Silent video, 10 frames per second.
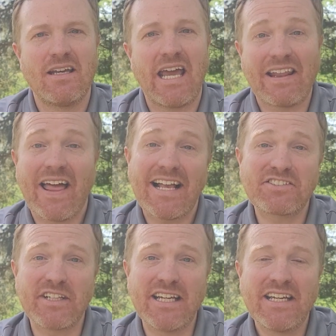And
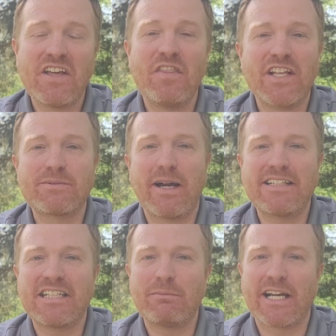lastly, this
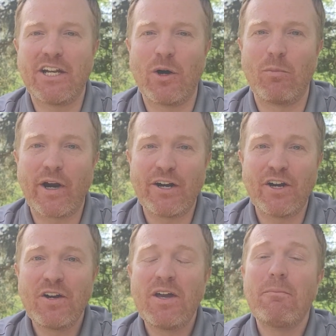might seem like a
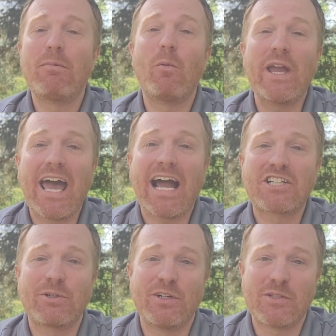no-brainer, but we
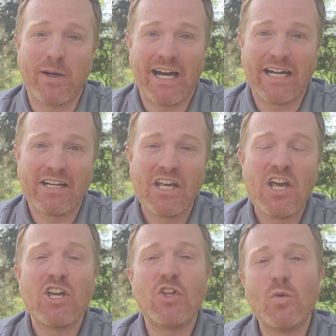actually respond.
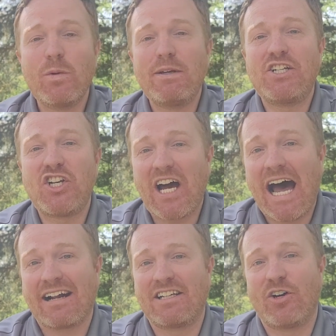You would be
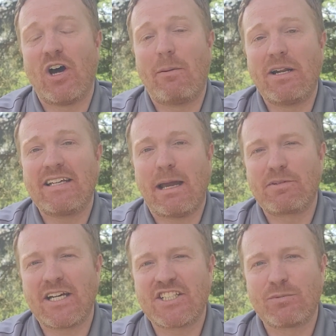shocked to know how many
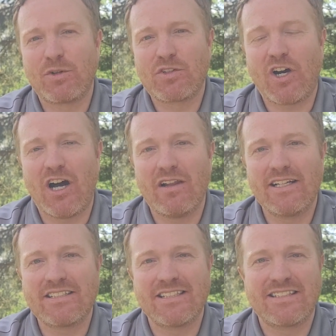times customers call
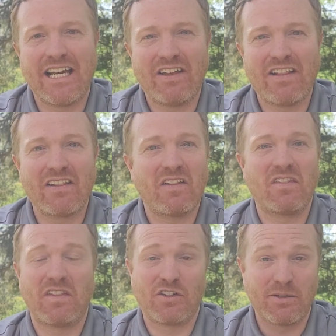us and say that
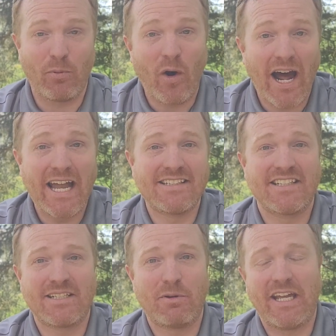they're surprised
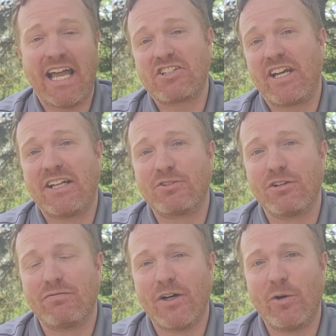that somebody actually answered
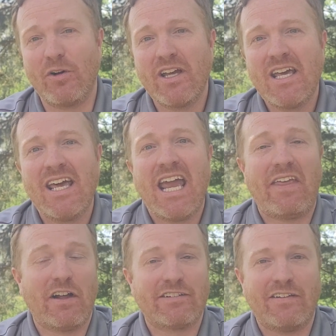the phone
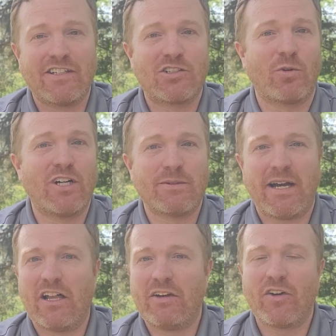and they'll tell us stories
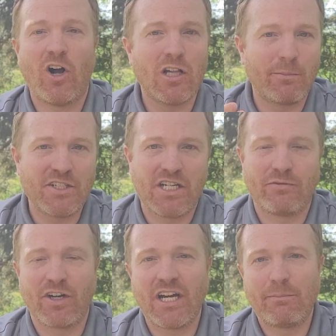about how they've called a bunch of
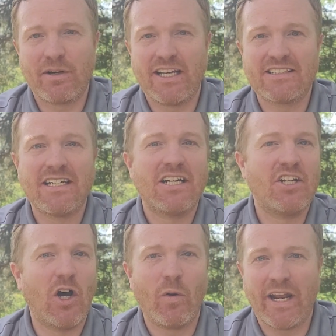different companies,
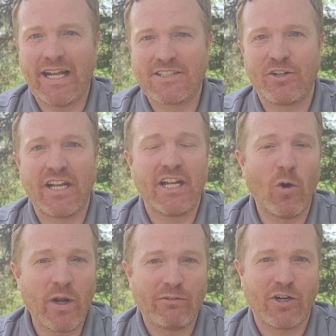no one answered, and
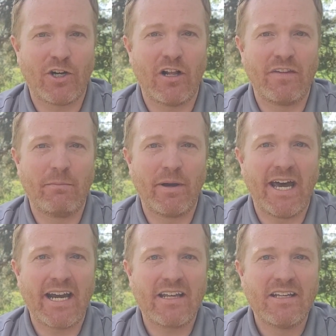no one ever called them back.